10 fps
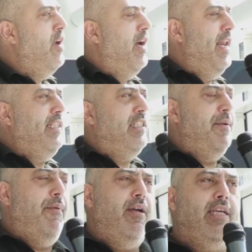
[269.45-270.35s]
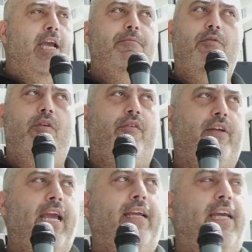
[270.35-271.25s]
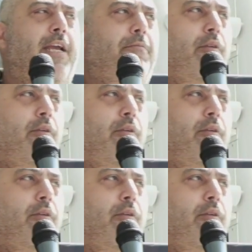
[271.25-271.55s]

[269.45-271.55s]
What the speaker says: an HDMI cable or a CAT cable